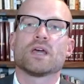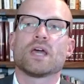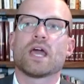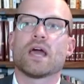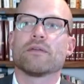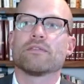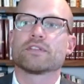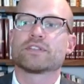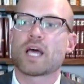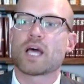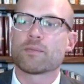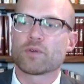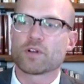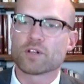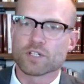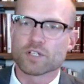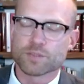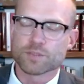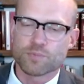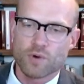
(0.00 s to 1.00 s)
and the
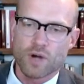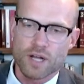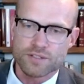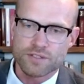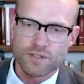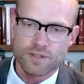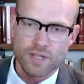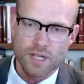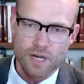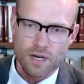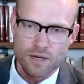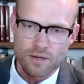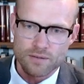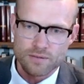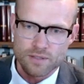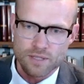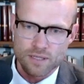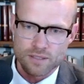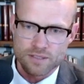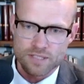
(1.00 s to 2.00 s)
tabernacle is brought to their
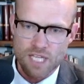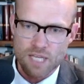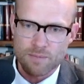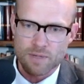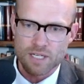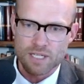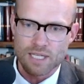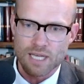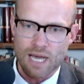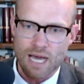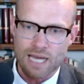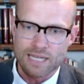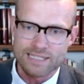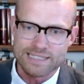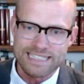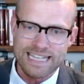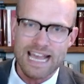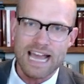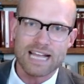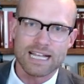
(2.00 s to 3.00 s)
their demon god
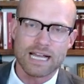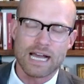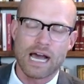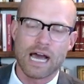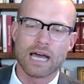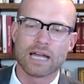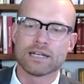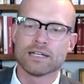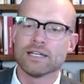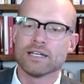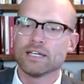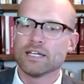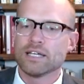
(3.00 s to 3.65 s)
Dagon